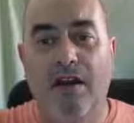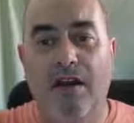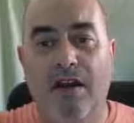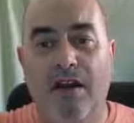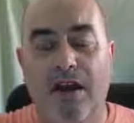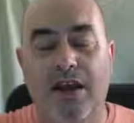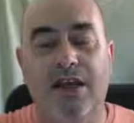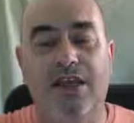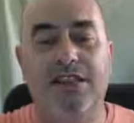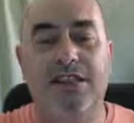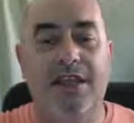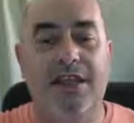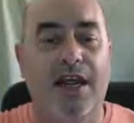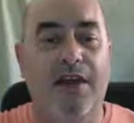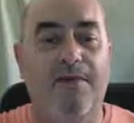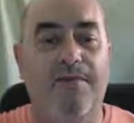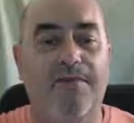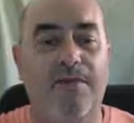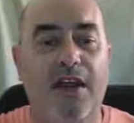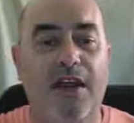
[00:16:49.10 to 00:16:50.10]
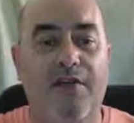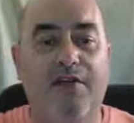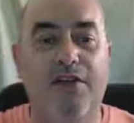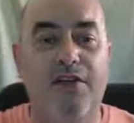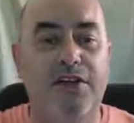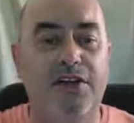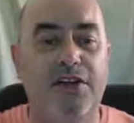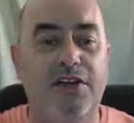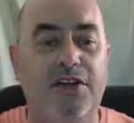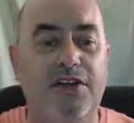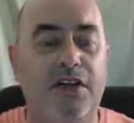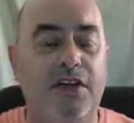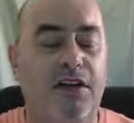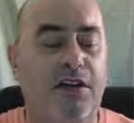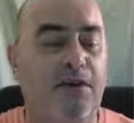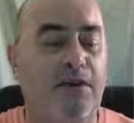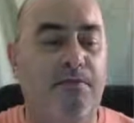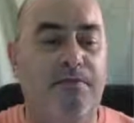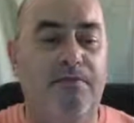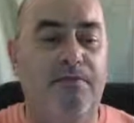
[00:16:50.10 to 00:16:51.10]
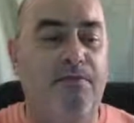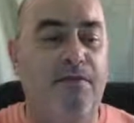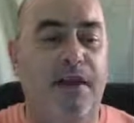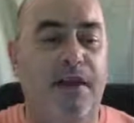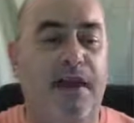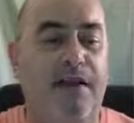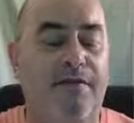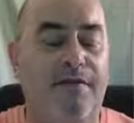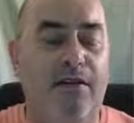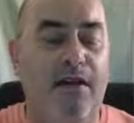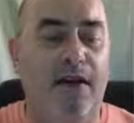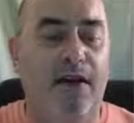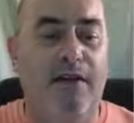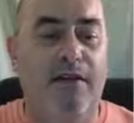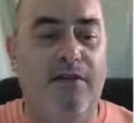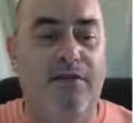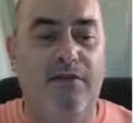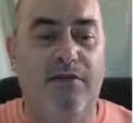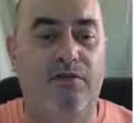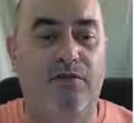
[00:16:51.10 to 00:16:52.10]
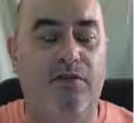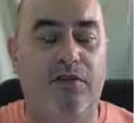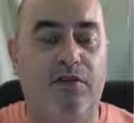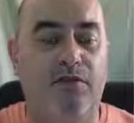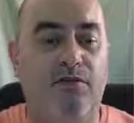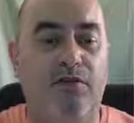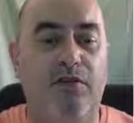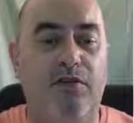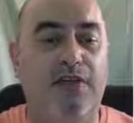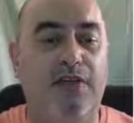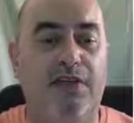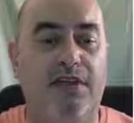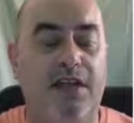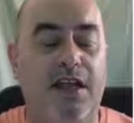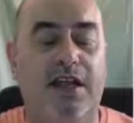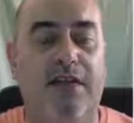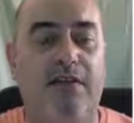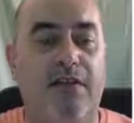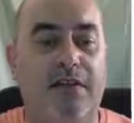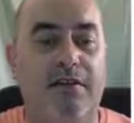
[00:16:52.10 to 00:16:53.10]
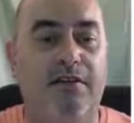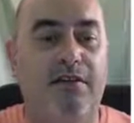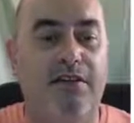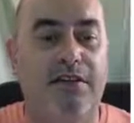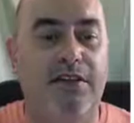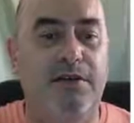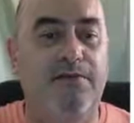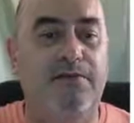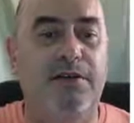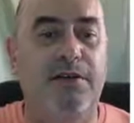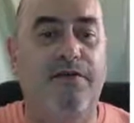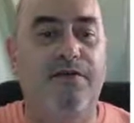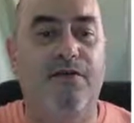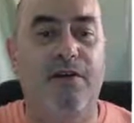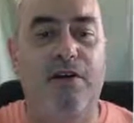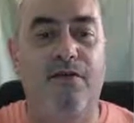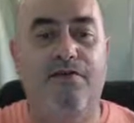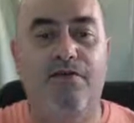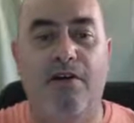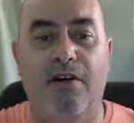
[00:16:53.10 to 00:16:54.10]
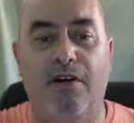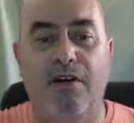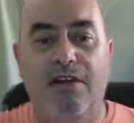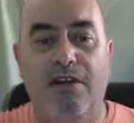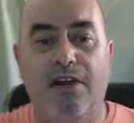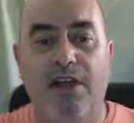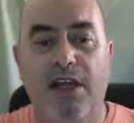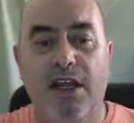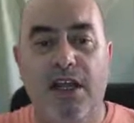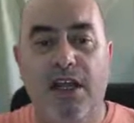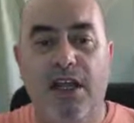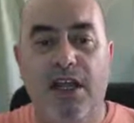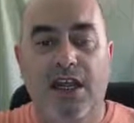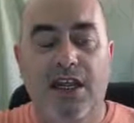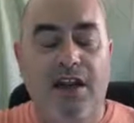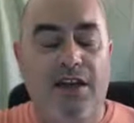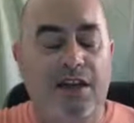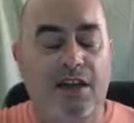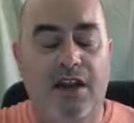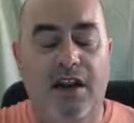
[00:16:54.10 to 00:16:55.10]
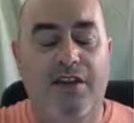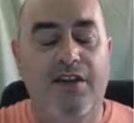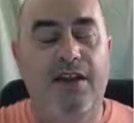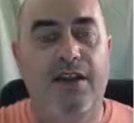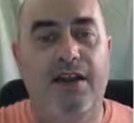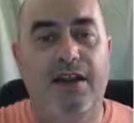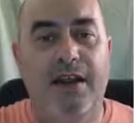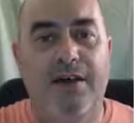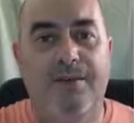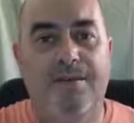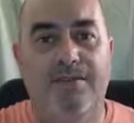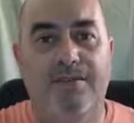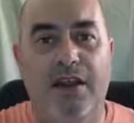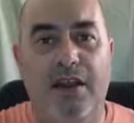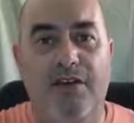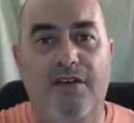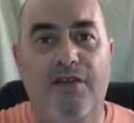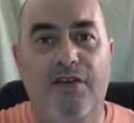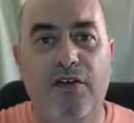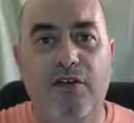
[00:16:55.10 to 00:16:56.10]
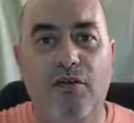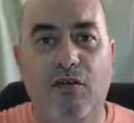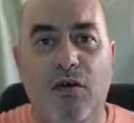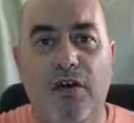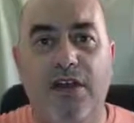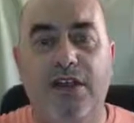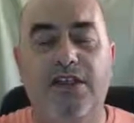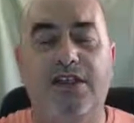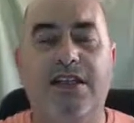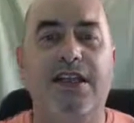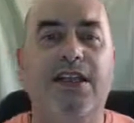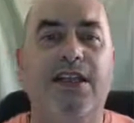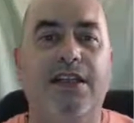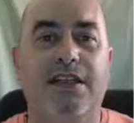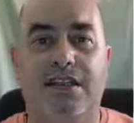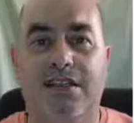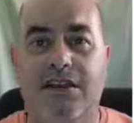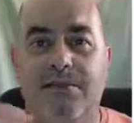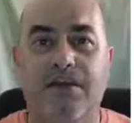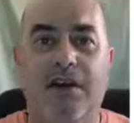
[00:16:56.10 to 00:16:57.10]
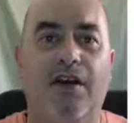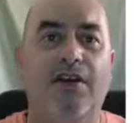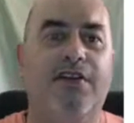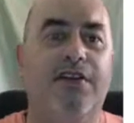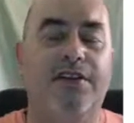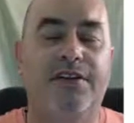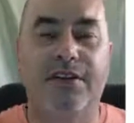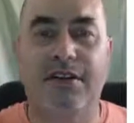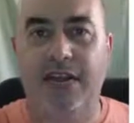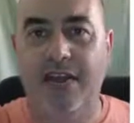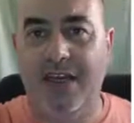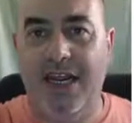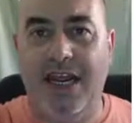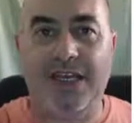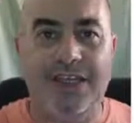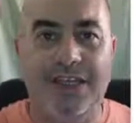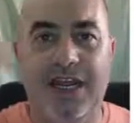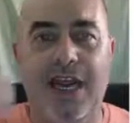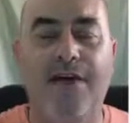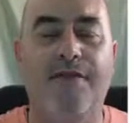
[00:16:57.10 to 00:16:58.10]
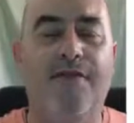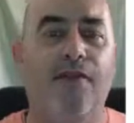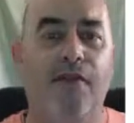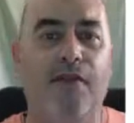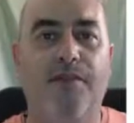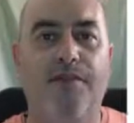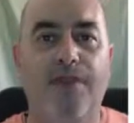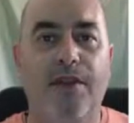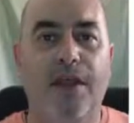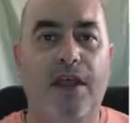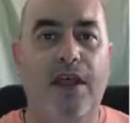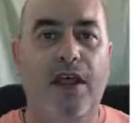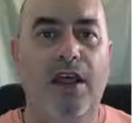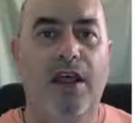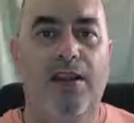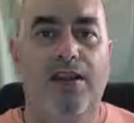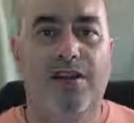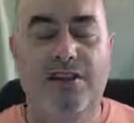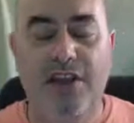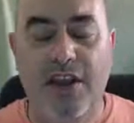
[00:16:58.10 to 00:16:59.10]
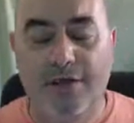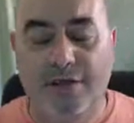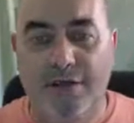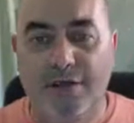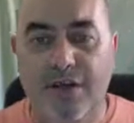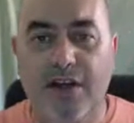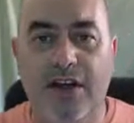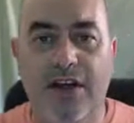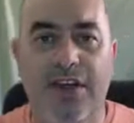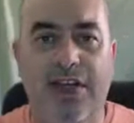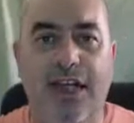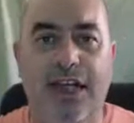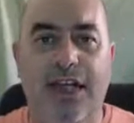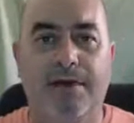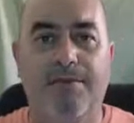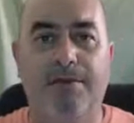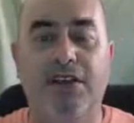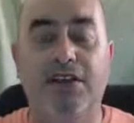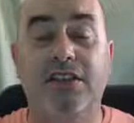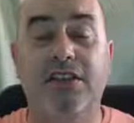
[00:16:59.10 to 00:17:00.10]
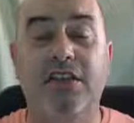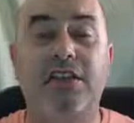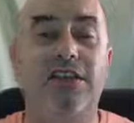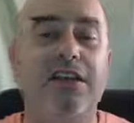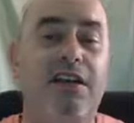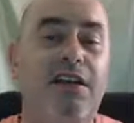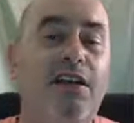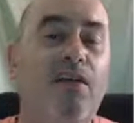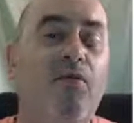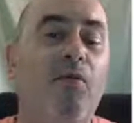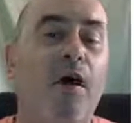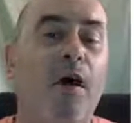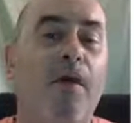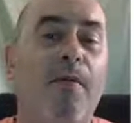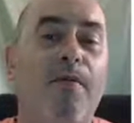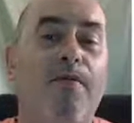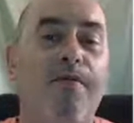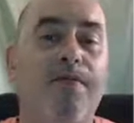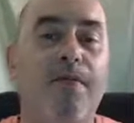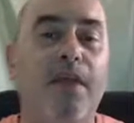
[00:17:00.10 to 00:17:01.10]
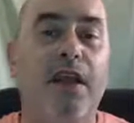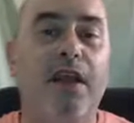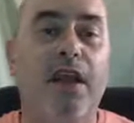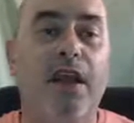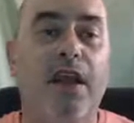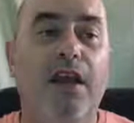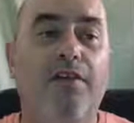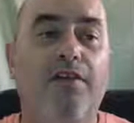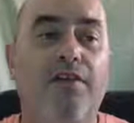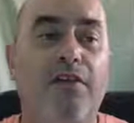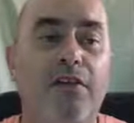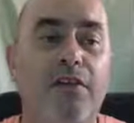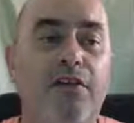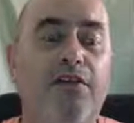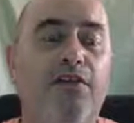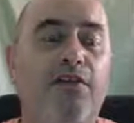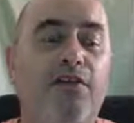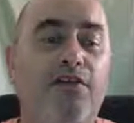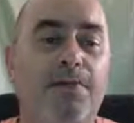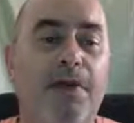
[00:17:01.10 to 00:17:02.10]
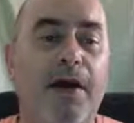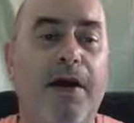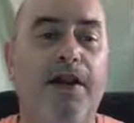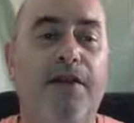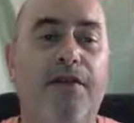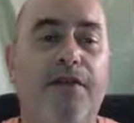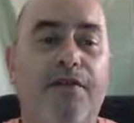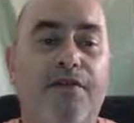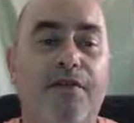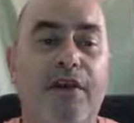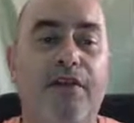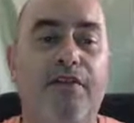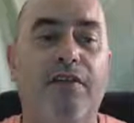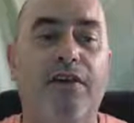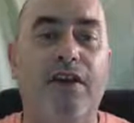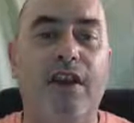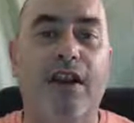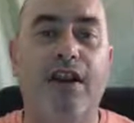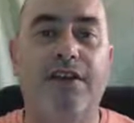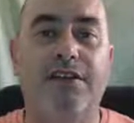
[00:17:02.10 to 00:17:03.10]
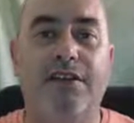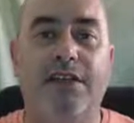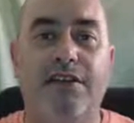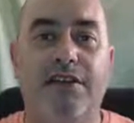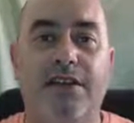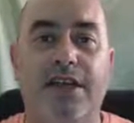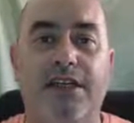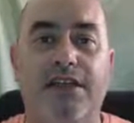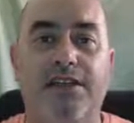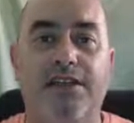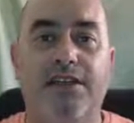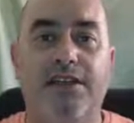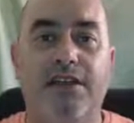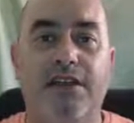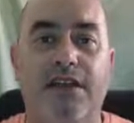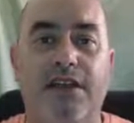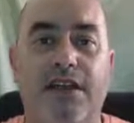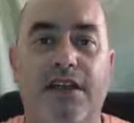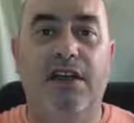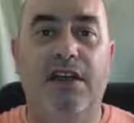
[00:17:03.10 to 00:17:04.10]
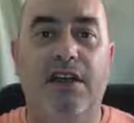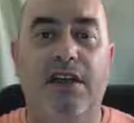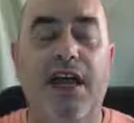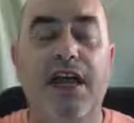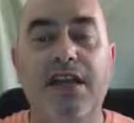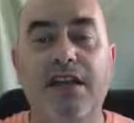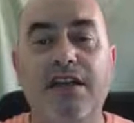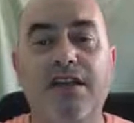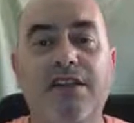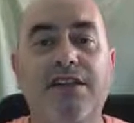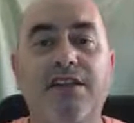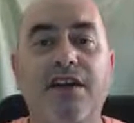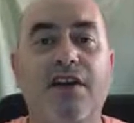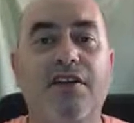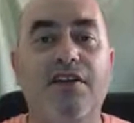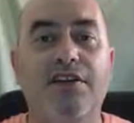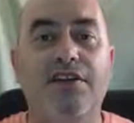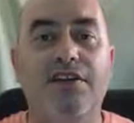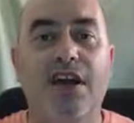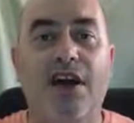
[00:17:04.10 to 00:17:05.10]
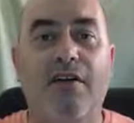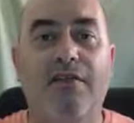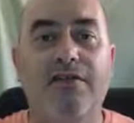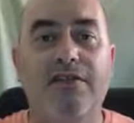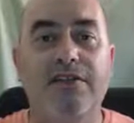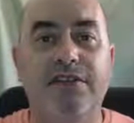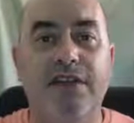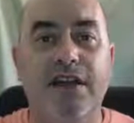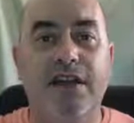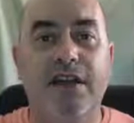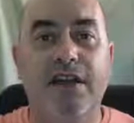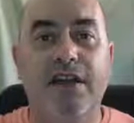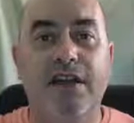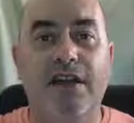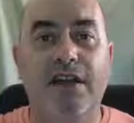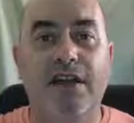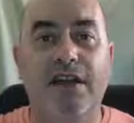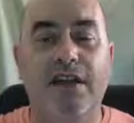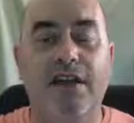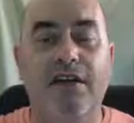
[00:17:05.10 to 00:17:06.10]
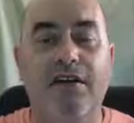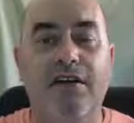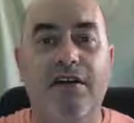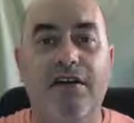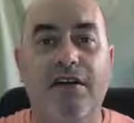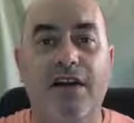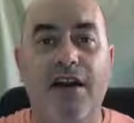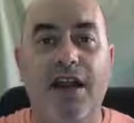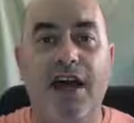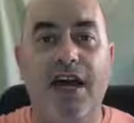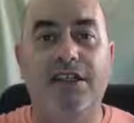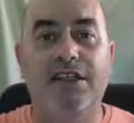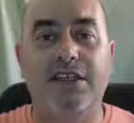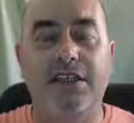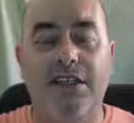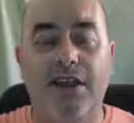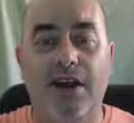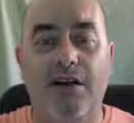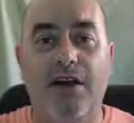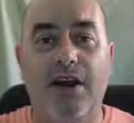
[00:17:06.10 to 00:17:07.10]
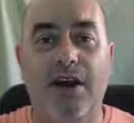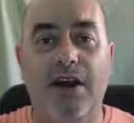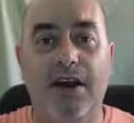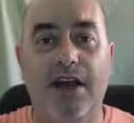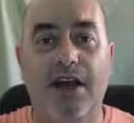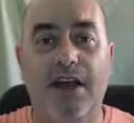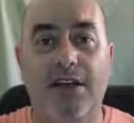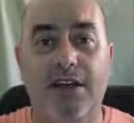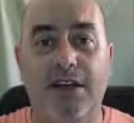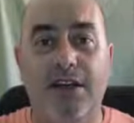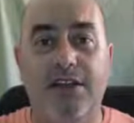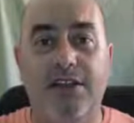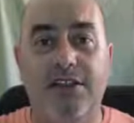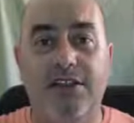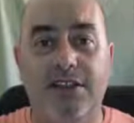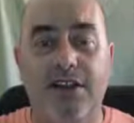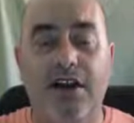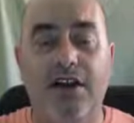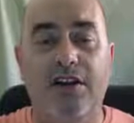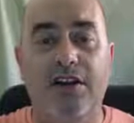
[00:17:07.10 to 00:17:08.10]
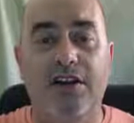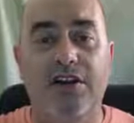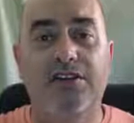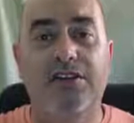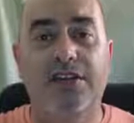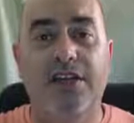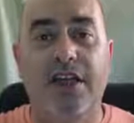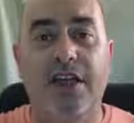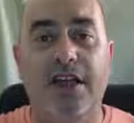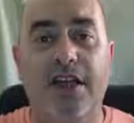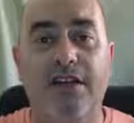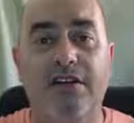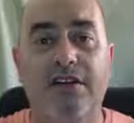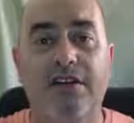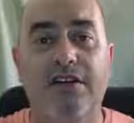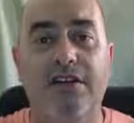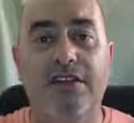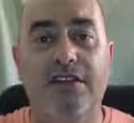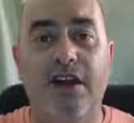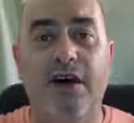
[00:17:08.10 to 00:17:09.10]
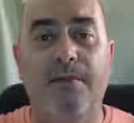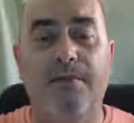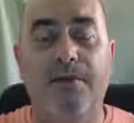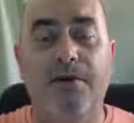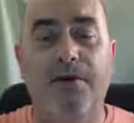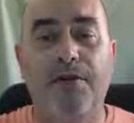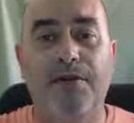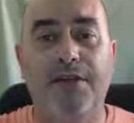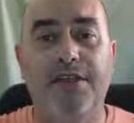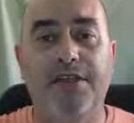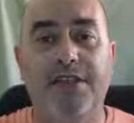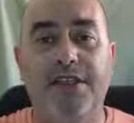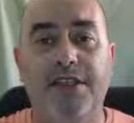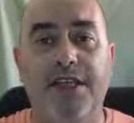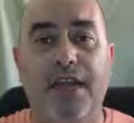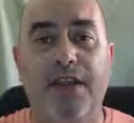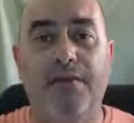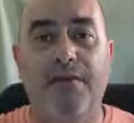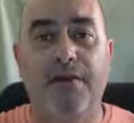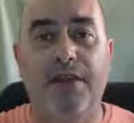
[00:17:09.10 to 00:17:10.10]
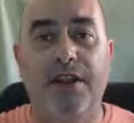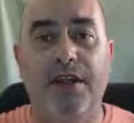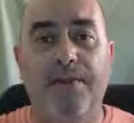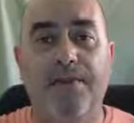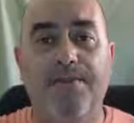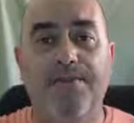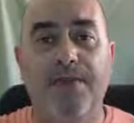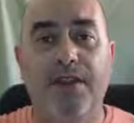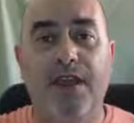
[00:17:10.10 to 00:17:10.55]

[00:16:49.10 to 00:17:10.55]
Like I say, if you're just going to just want to sell a simple info product, you don't need it. If you want to take something on to the next level, definitely get it, because I'll tell you what, if you spend $300 on this, it ain't going to sit on the shelf, is it? You're going to actually go in and you're going to start using it. You're going to start putting things together with it.